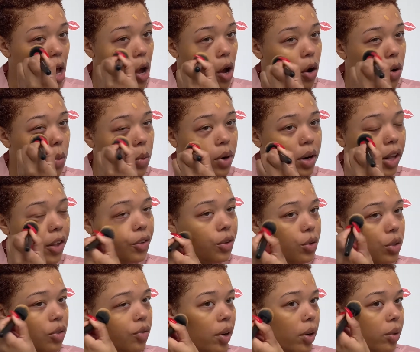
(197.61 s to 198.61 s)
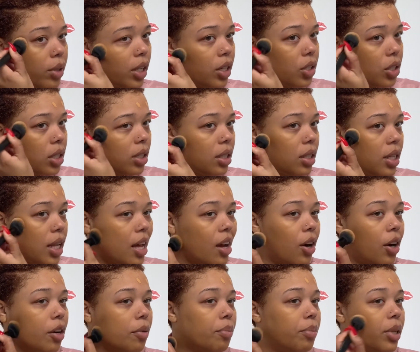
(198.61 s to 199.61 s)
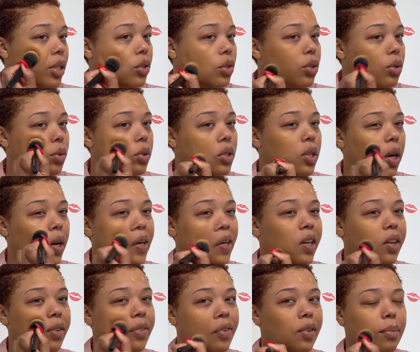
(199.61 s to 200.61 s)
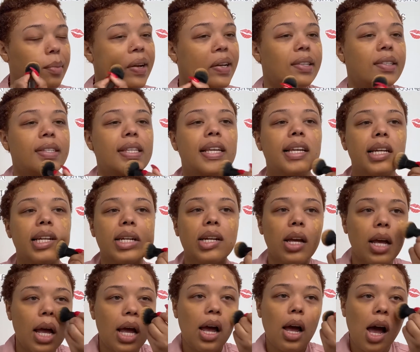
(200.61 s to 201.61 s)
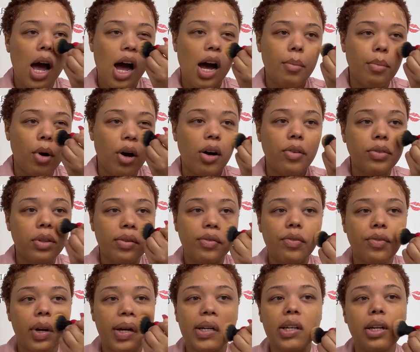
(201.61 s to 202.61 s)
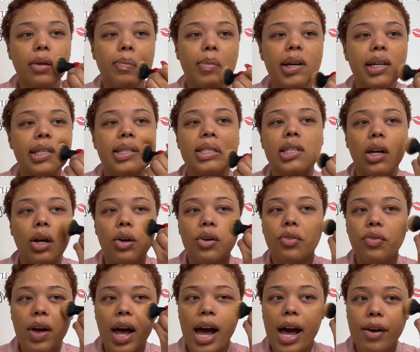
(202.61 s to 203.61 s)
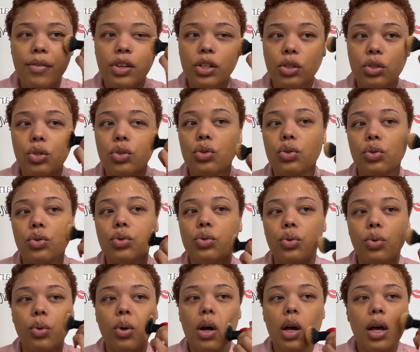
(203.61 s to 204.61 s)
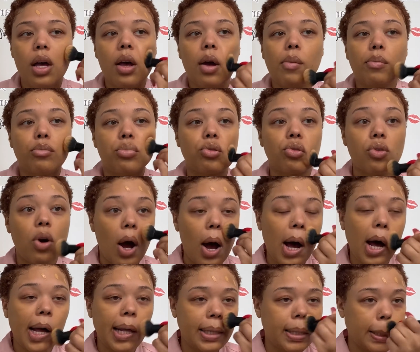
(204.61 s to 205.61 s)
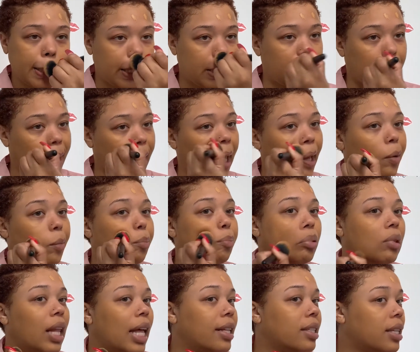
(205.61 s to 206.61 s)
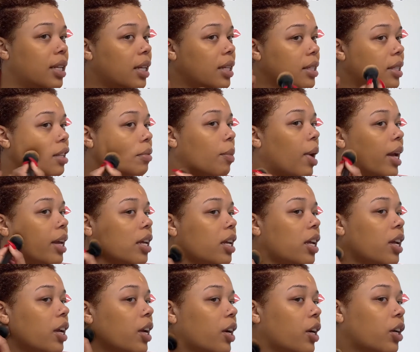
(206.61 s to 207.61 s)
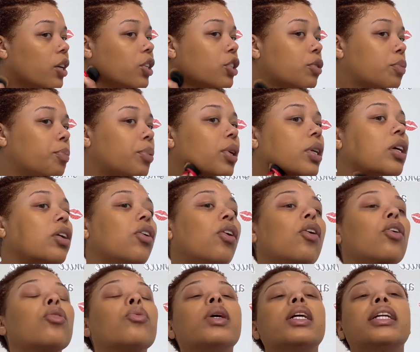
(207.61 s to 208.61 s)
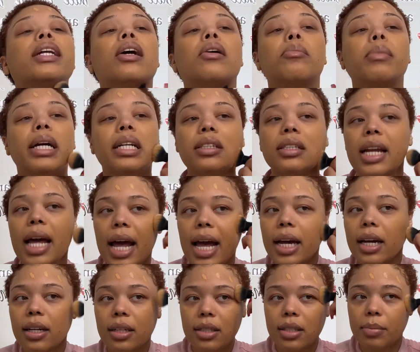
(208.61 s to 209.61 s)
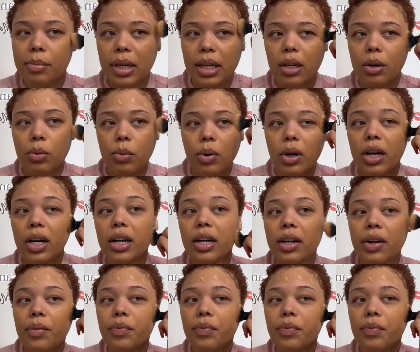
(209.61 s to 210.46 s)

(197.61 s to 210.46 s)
When I use foundations that are a bit too dark for my skin, I'm often finding myself having to bronze and like blend it into my ears, put it all the way down my neck to make it work.